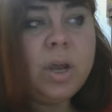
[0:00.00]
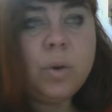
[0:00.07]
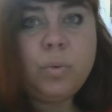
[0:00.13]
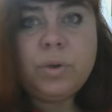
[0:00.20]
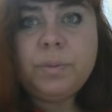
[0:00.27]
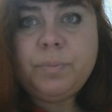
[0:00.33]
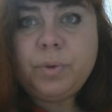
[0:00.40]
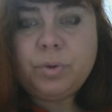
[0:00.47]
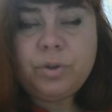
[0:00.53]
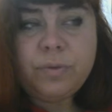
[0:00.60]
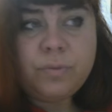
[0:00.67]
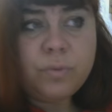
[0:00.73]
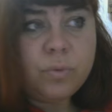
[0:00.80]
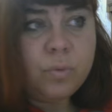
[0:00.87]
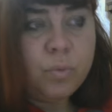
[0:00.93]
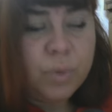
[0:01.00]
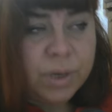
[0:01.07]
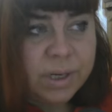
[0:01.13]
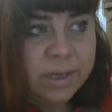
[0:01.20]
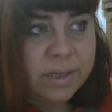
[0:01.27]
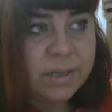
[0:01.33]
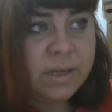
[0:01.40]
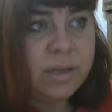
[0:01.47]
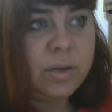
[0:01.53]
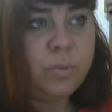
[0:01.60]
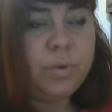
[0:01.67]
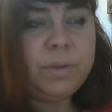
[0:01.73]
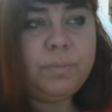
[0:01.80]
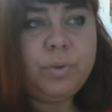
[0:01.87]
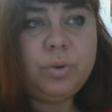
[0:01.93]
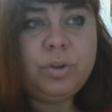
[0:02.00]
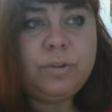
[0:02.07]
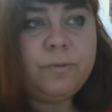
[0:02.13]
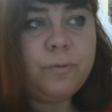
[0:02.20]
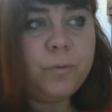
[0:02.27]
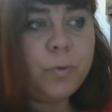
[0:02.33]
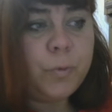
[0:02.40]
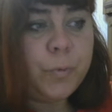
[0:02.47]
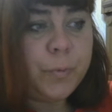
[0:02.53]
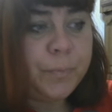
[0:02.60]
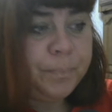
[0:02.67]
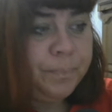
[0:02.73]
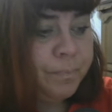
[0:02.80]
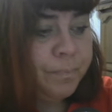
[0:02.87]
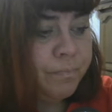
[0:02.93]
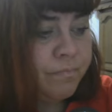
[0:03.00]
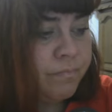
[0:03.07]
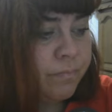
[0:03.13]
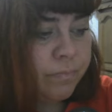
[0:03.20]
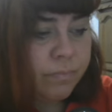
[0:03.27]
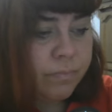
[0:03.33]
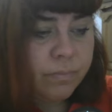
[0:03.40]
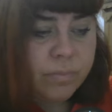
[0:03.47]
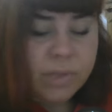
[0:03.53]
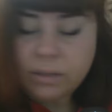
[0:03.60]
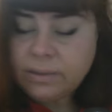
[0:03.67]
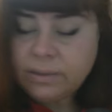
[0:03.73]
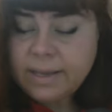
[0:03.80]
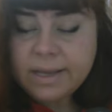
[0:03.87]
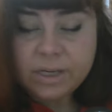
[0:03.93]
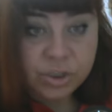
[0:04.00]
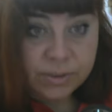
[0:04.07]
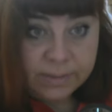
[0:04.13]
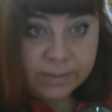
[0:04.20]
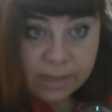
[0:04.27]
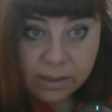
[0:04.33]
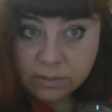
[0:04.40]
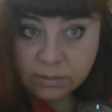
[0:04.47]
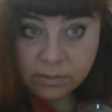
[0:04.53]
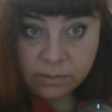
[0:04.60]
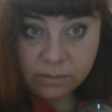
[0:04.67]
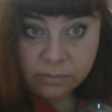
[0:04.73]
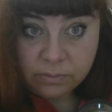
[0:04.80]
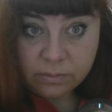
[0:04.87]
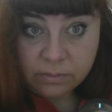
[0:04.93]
with beautiful wording, with beautiful they're just talented,